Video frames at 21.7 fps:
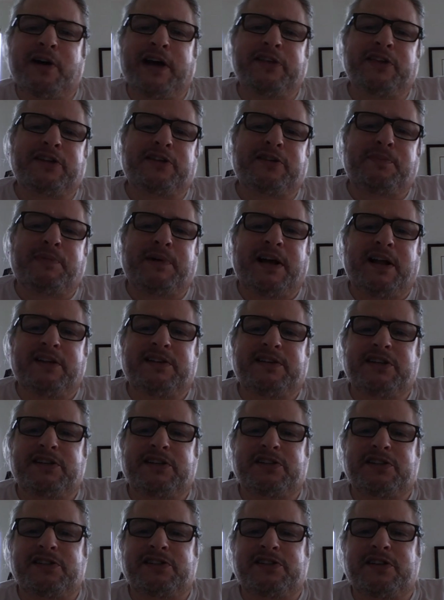I think the
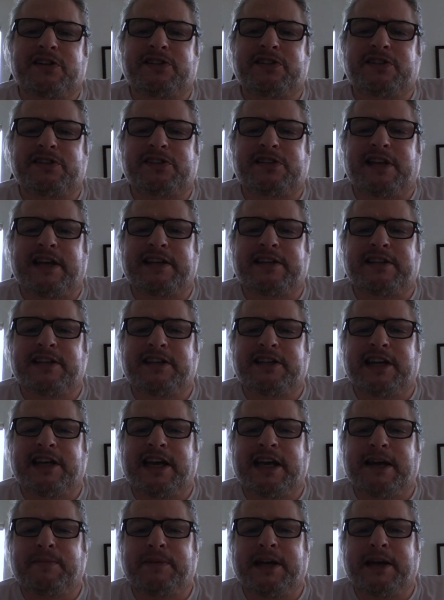politicians, they're just like the
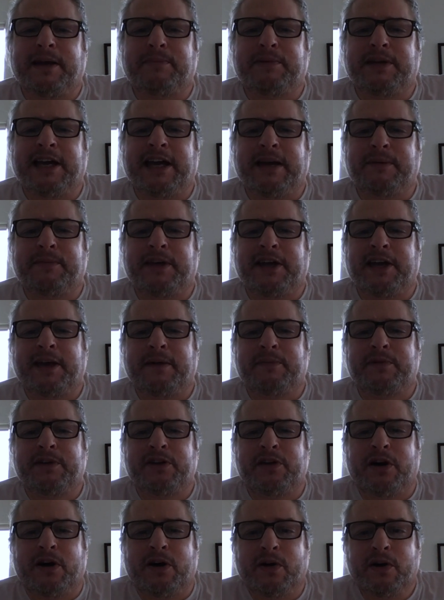gab, gab, gab, gab, you
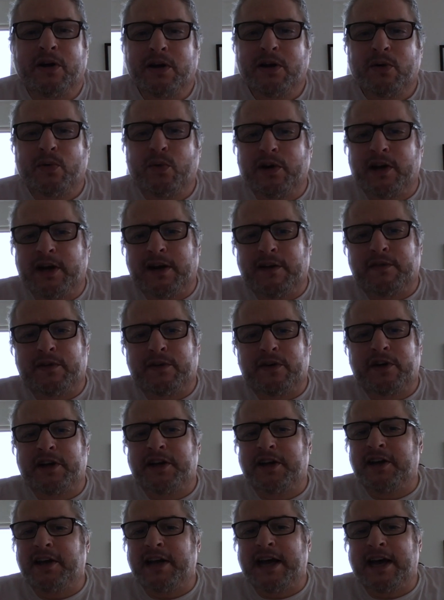know, whatever,
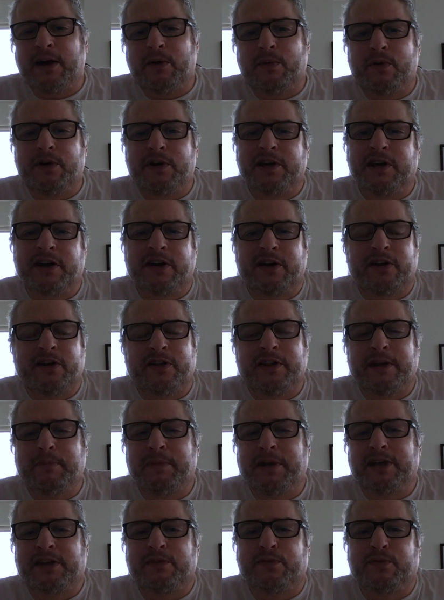in and out, one ear, and they
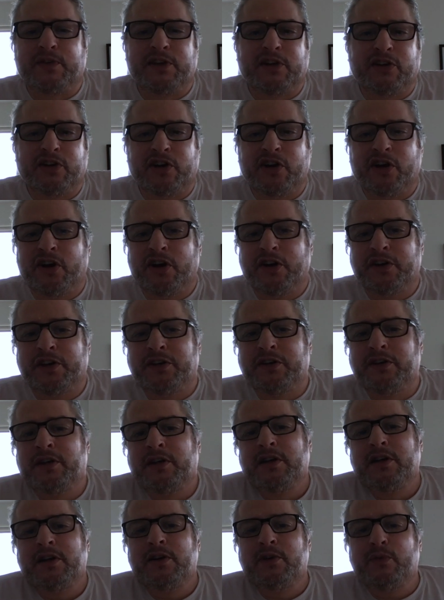make you feel good, and
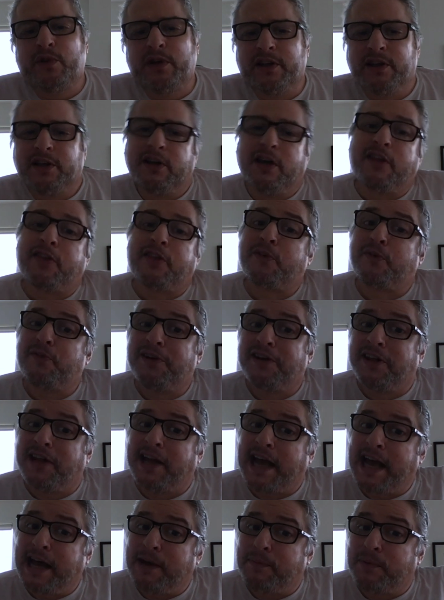really nothing really
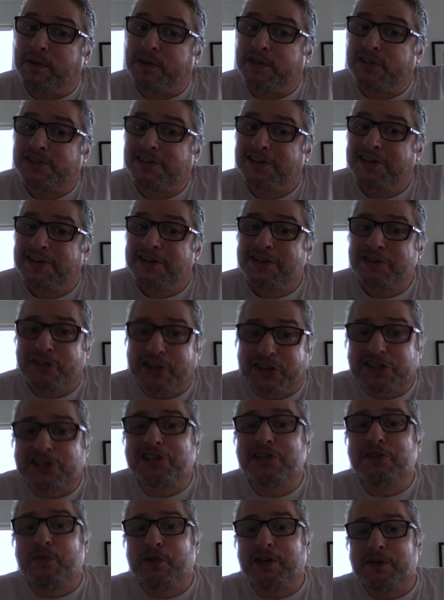happens. So let's
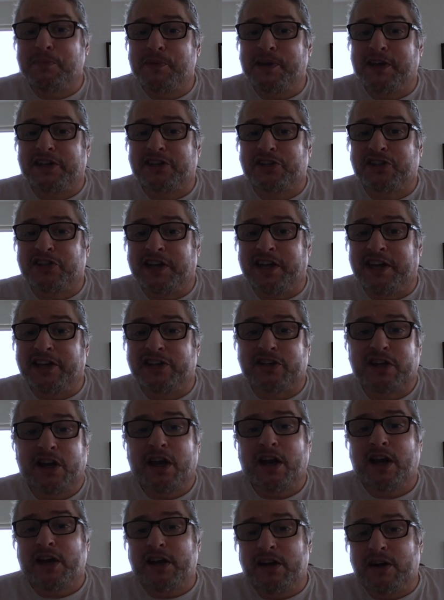see if we can make a change.
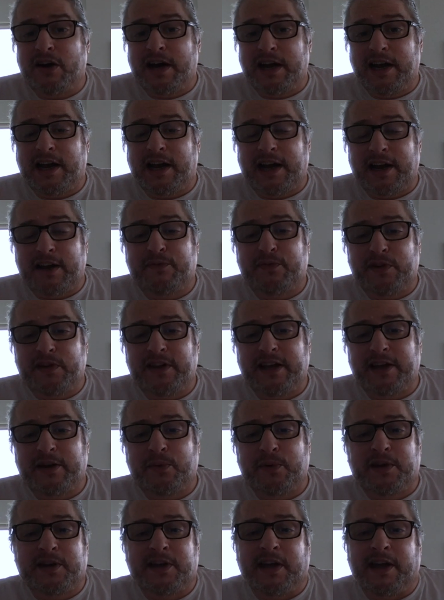You know, I, I feel like
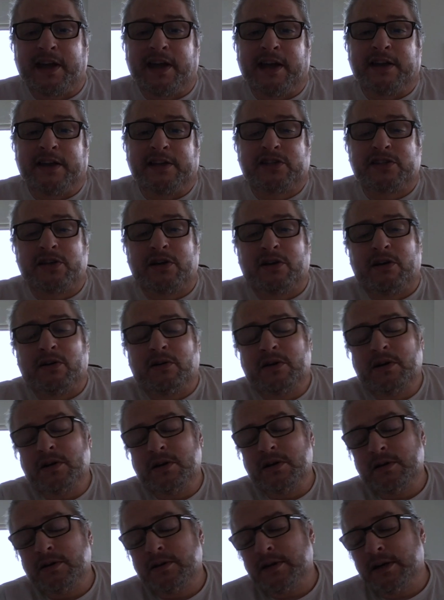we can, so
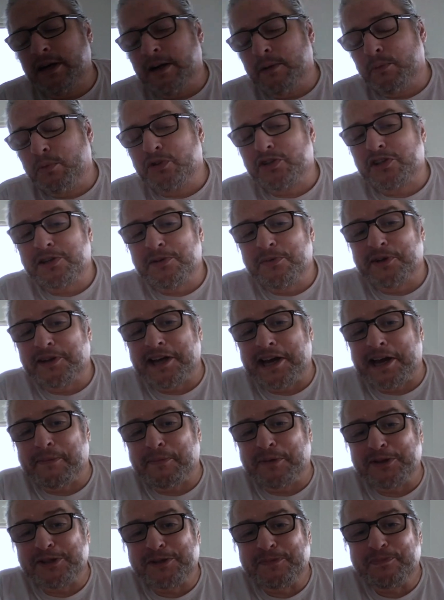uh, we'll see what
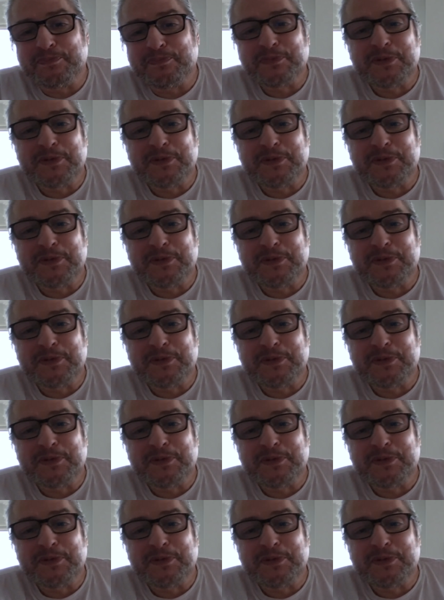happens.